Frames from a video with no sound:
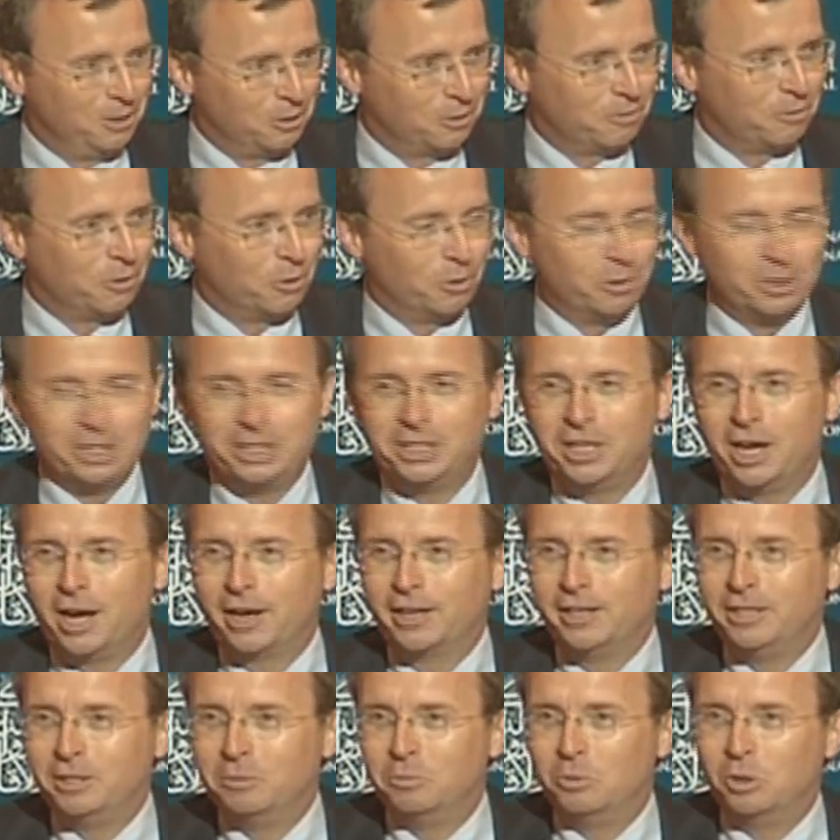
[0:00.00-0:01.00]
look forward to
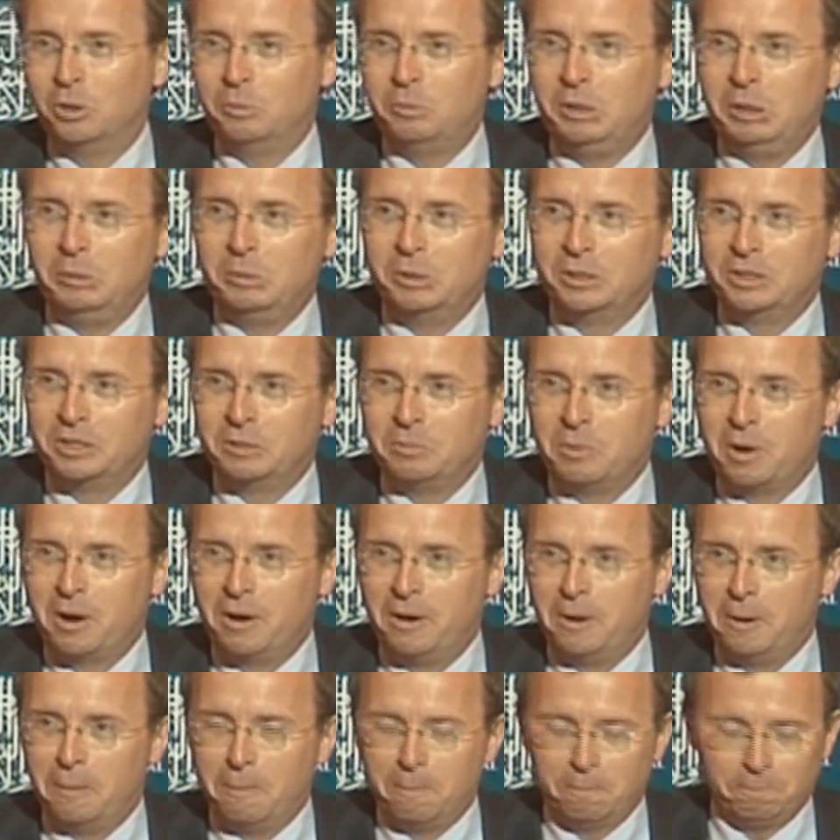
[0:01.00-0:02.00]
talking to more people
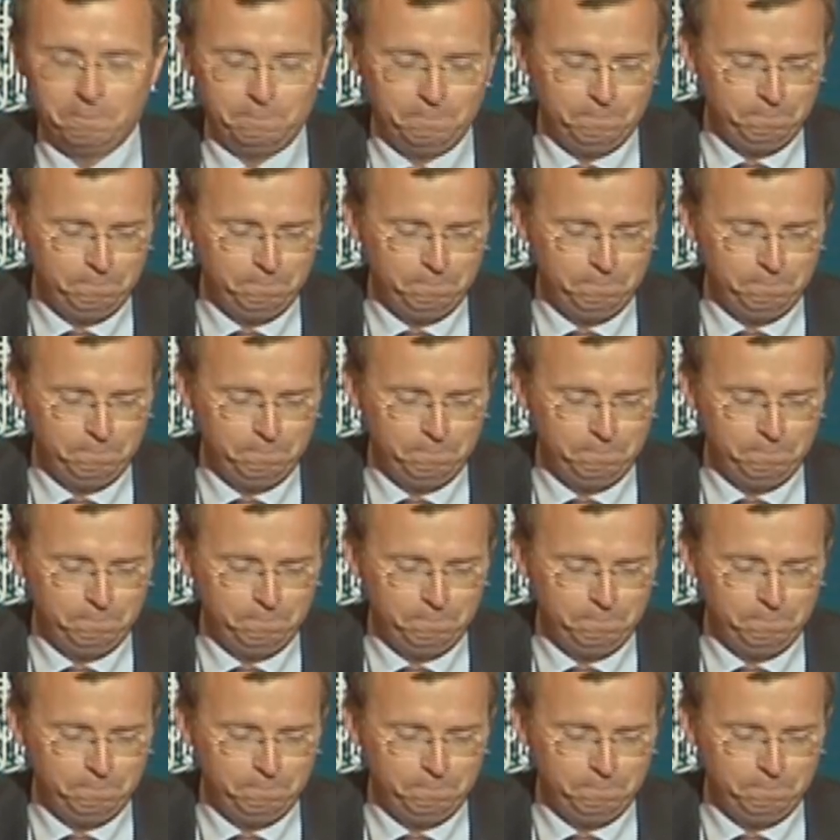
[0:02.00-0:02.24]
tomorrow.